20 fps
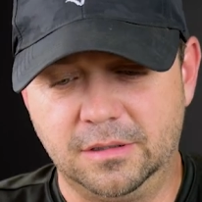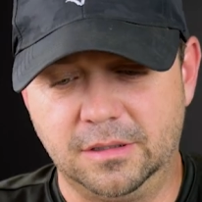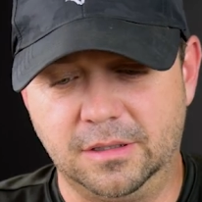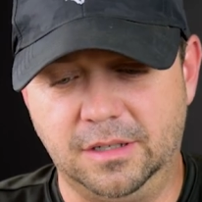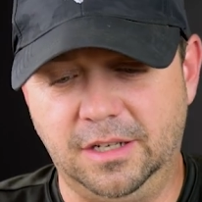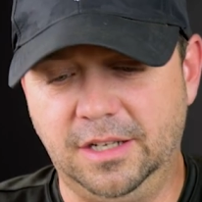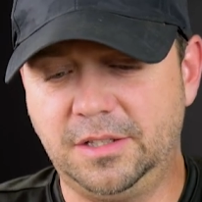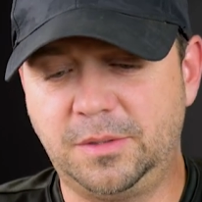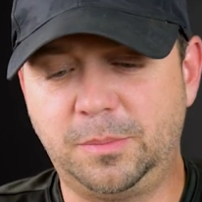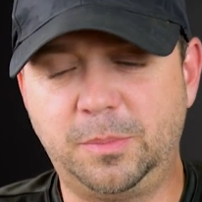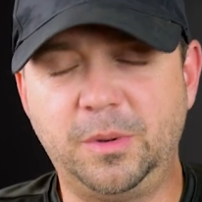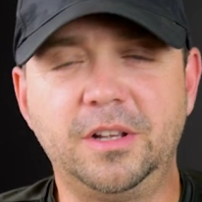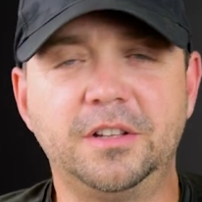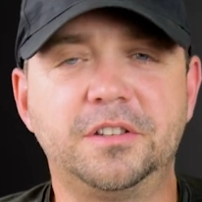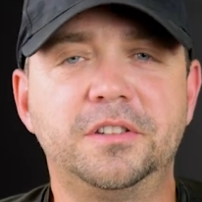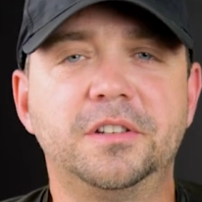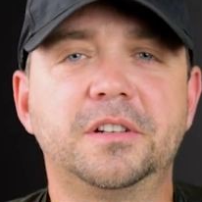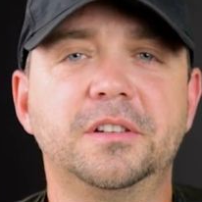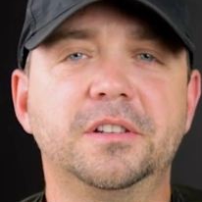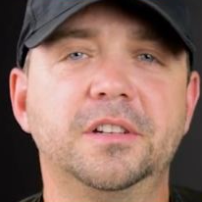That's
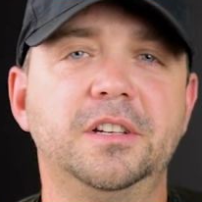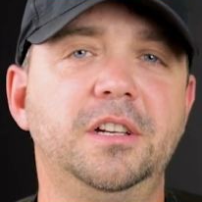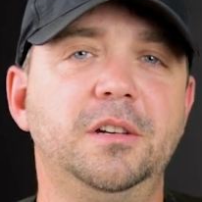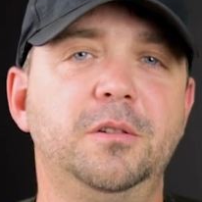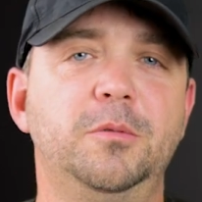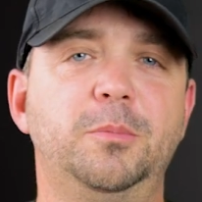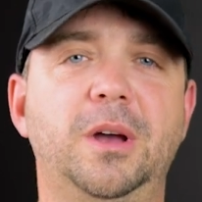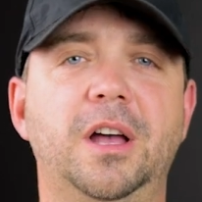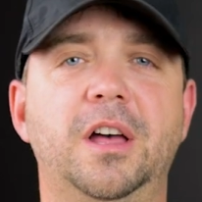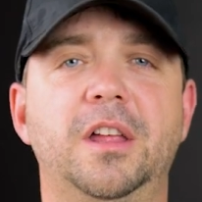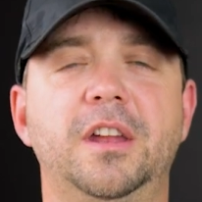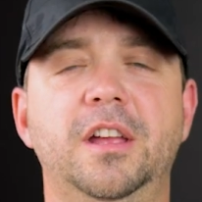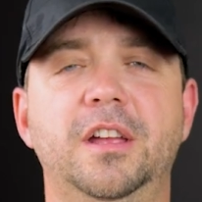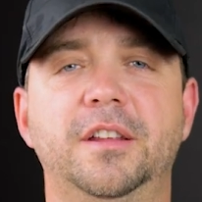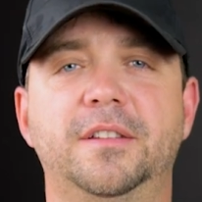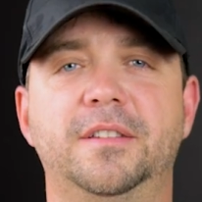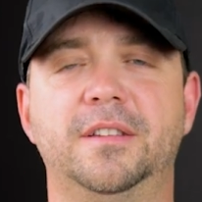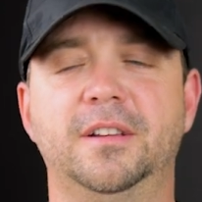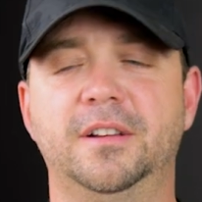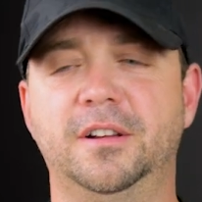basically about
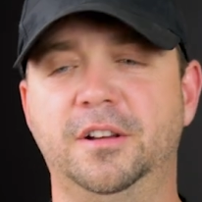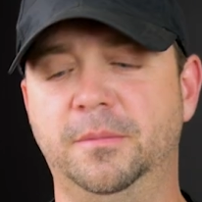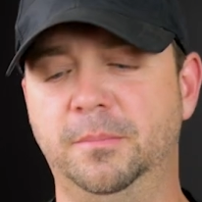it.